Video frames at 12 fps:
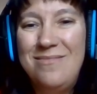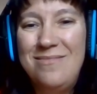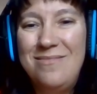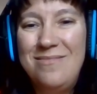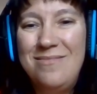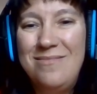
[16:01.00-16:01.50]

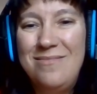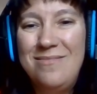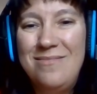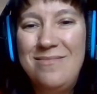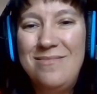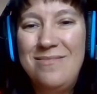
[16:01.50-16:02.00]

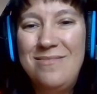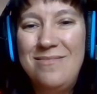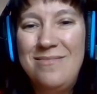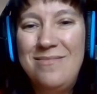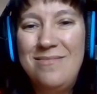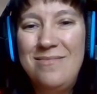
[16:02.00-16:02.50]

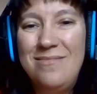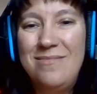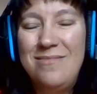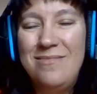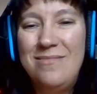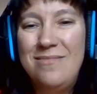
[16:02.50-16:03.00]

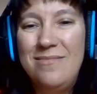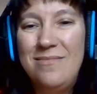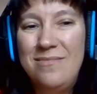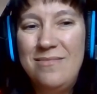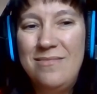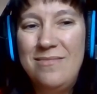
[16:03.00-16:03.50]

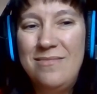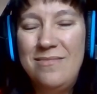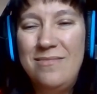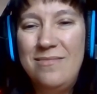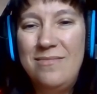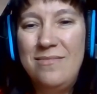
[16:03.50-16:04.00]

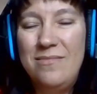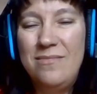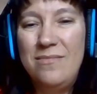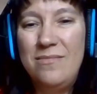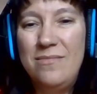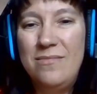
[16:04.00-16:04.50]

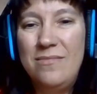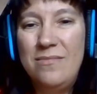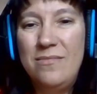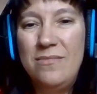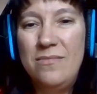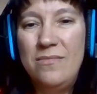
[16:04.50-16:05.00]

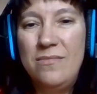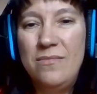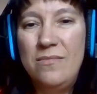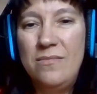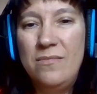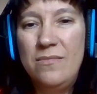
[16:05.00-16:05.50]

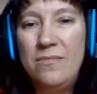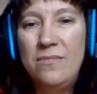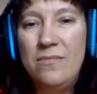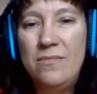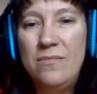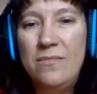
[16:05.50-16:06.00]

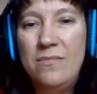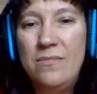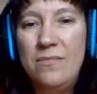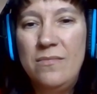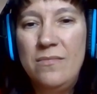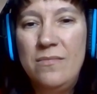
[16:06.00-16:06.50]

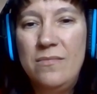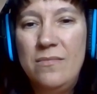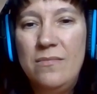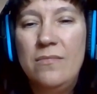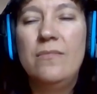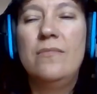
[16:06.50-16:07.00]

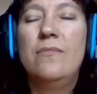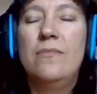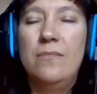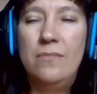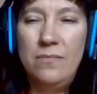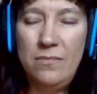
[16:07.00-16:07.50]

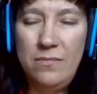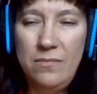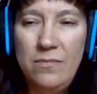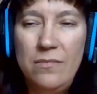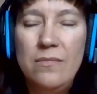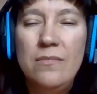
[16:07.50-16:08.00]

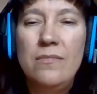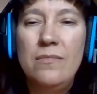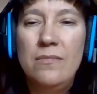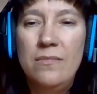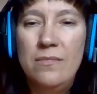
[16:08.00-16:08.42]
(silent)